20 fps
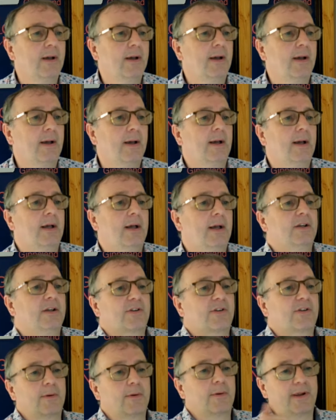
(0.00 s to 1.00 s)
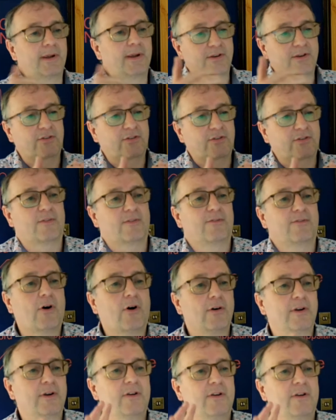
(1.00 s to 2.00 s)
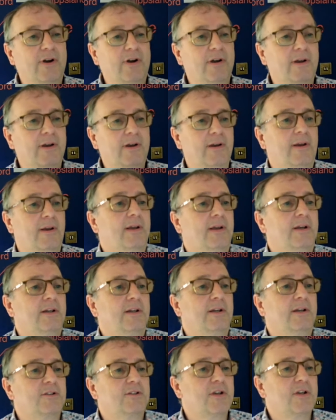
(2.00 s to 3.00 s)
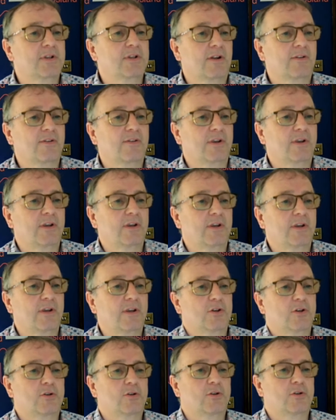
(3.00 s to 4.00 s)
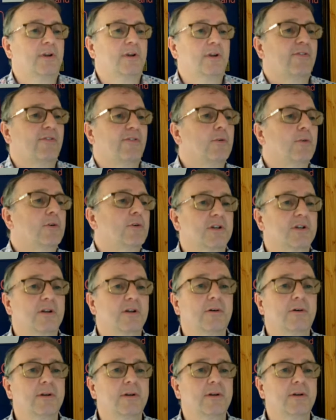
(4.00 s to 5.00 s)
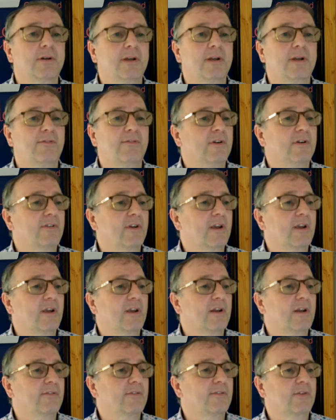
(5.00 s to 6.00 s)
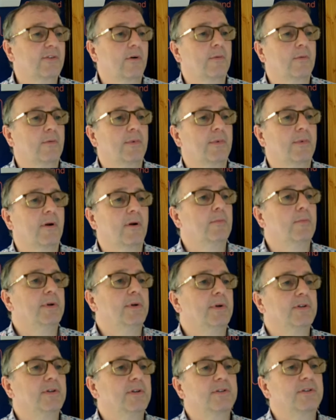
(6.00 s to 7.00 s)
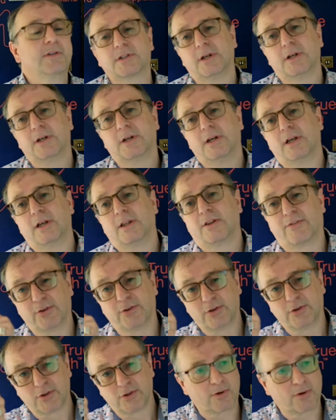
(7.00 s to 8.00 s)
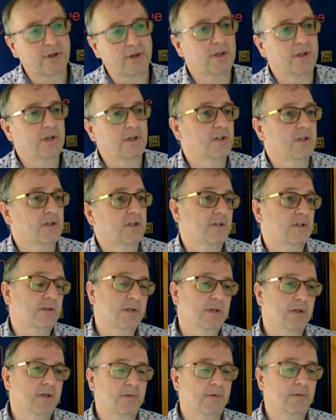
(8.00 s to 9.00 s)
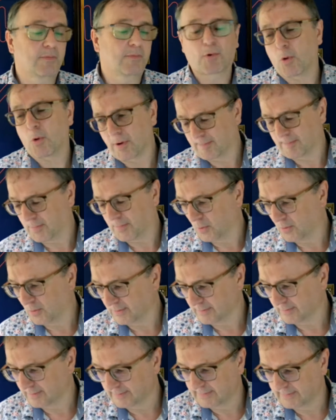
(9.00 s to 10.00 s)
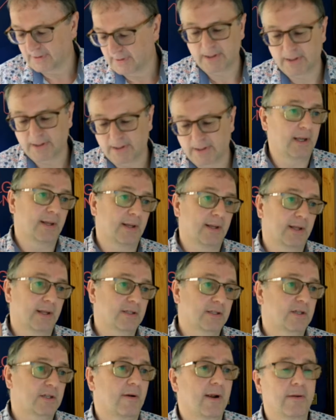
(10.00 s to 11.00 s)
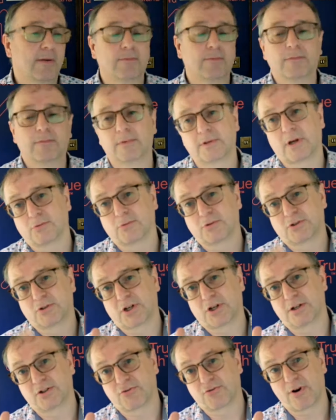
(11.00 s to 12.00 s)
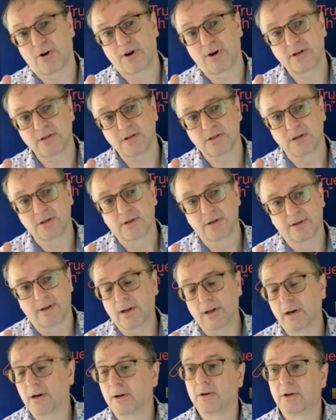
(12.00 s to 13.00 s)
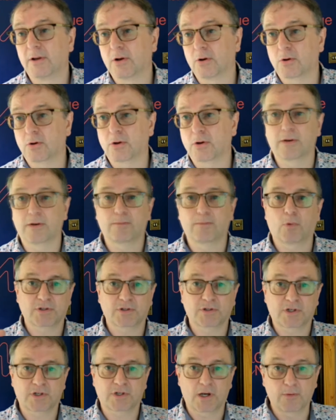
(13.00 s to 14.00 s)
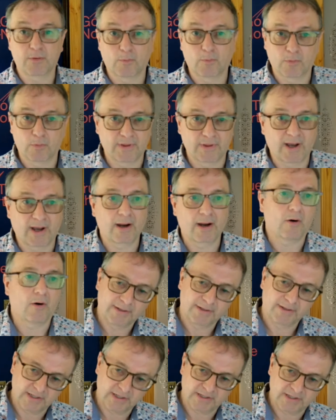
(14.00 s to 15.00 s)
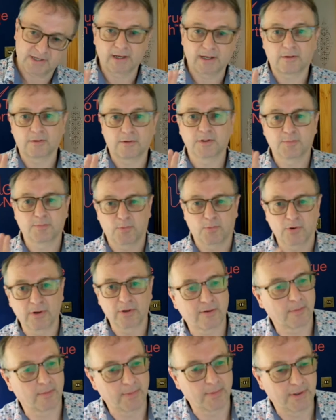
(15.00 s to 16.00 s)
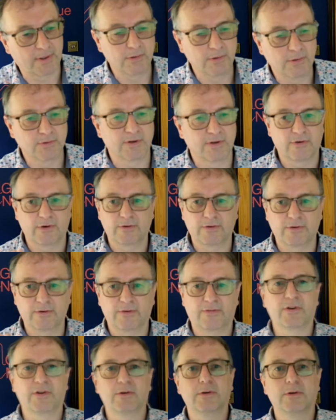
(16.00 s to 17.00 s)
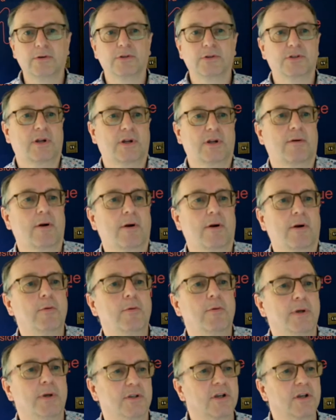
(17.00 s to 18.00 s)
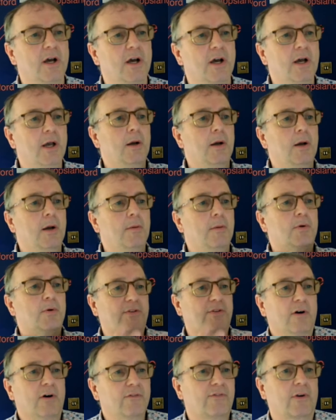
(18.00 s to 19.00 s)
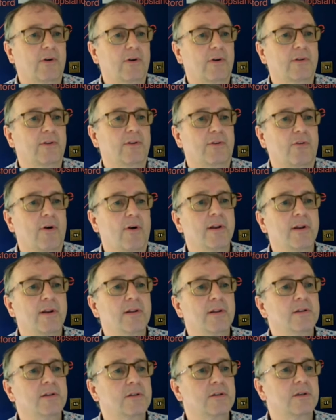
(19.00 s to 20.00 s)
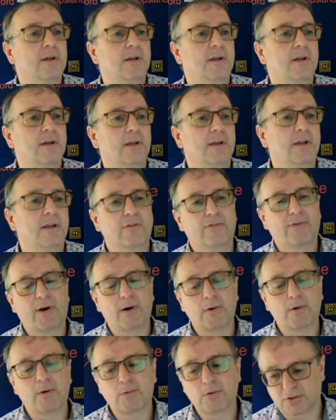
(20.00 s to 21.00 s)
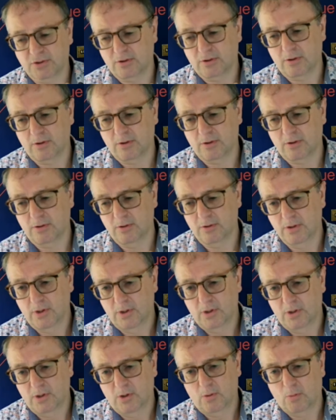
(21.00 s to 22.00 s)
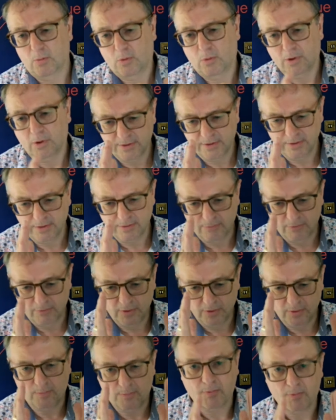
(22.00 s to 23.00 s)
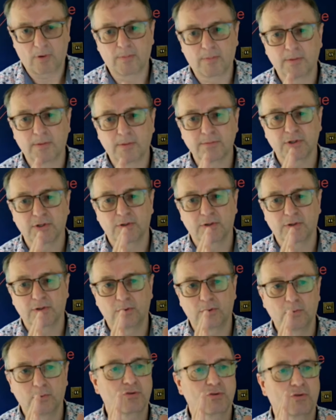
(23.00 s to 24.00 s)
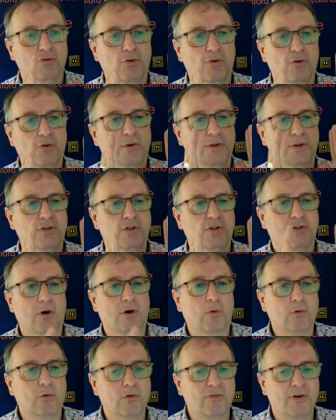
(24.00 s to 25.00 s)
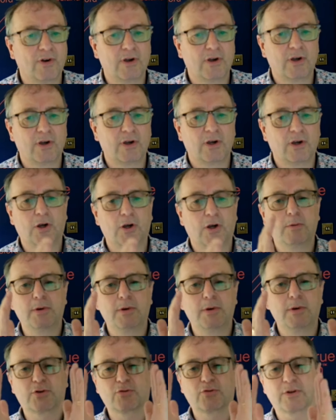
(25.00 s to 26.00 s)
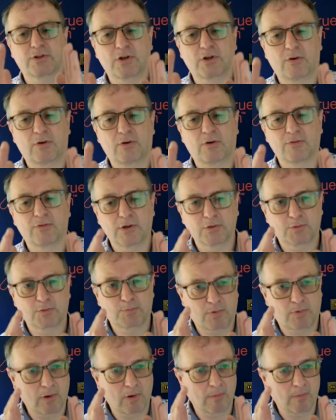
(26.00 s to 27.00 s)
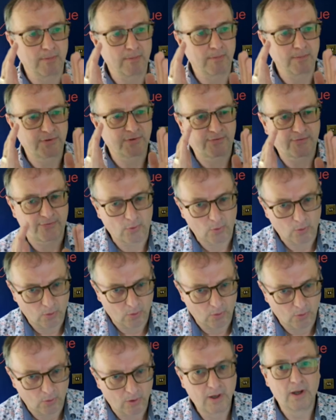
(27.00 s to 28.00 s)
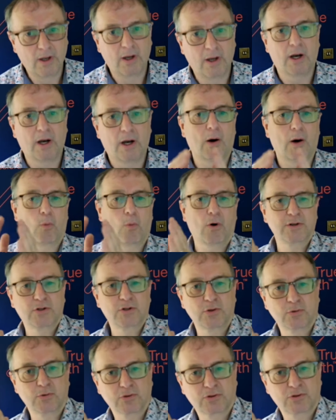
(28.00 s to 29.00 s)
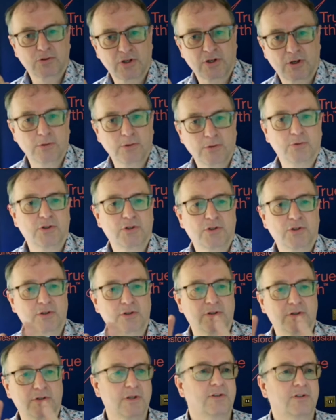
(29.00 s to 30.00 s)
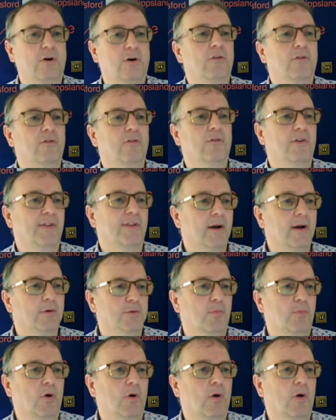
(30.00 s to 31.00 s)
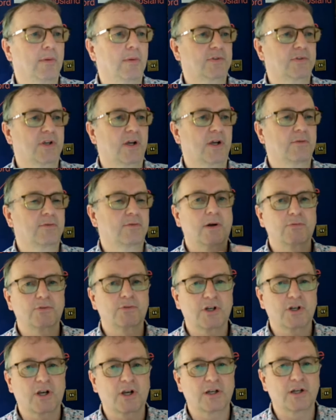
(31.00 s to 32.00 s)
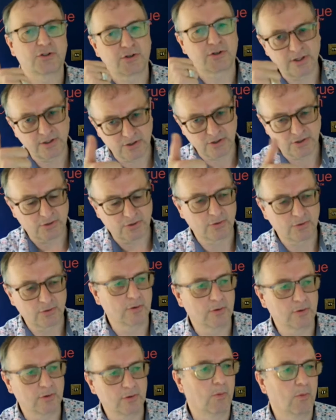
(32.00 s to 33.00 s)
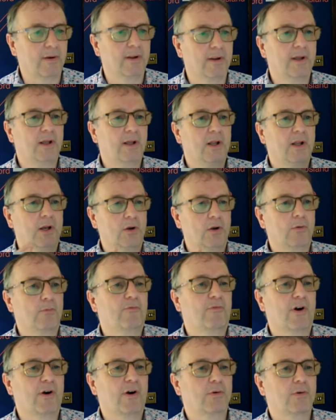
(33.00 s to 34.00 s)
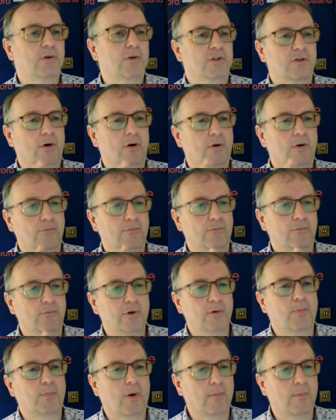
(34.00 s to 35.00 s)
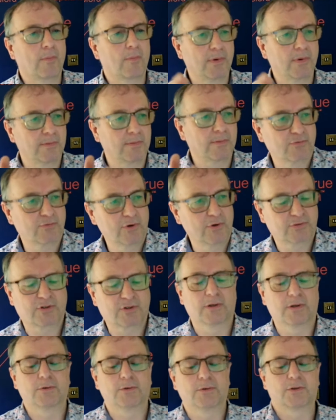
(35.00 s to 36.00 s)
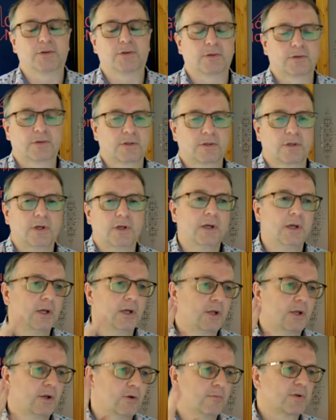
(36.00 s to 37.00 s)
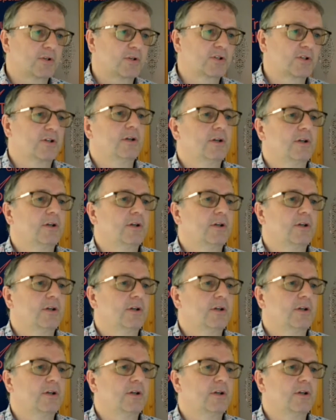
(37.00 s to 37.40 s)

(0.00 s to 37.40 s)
So here's five tips that I think you should be focusing on if you're thinking of starting up your own business. The first one is quite important, and that's around don't chase trends. You know, you look at what's going on with AI, and yes, AI is brilliant. I've been using it for a few years in our own business, but don't follow the trends. You know, focus on what are the real problems that you're trying to solve, who are you trying to solve those problems for, and what is your solution to solving those problems. So don't chase trends, number one. Focus on real problems, real solutions. Number two,